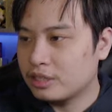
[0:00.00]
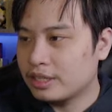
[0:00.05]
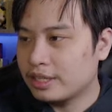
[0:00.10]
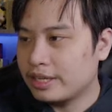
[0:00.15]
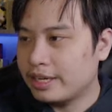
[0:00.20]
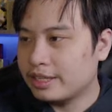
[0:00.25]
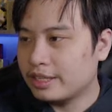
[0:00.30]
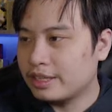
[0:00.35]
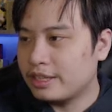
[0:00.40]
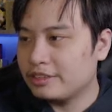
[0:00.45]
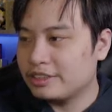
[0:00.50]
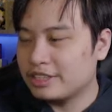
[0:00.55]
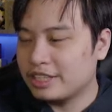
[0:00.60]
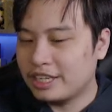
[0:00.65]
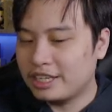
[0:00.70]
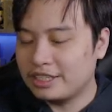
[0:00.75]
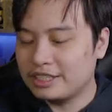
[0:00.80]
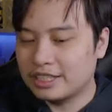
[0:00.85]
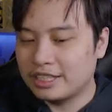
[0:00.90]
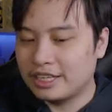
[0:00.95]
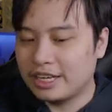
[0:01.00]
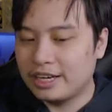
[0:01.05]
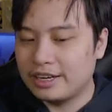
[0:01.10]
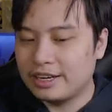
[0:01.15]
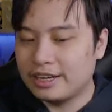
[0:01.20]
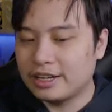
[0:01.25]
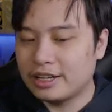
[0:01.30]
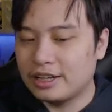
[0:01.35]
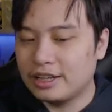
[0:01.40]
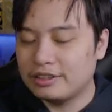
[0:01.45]
Getting close, guys.
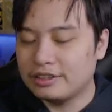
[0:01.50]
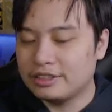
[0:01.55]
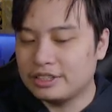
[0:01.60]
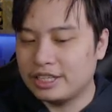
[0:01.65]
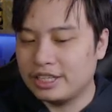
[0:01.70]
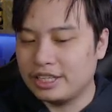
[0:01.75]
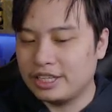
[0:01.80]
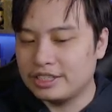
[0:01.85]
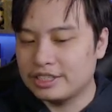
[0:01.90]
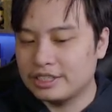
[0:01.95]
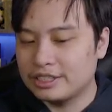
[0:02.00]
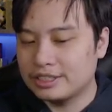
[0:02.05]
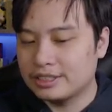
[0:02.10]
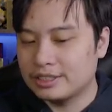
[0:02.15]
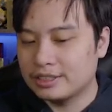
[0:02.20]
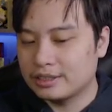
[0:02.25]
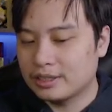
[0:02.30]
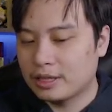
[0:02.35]
Getting close to his.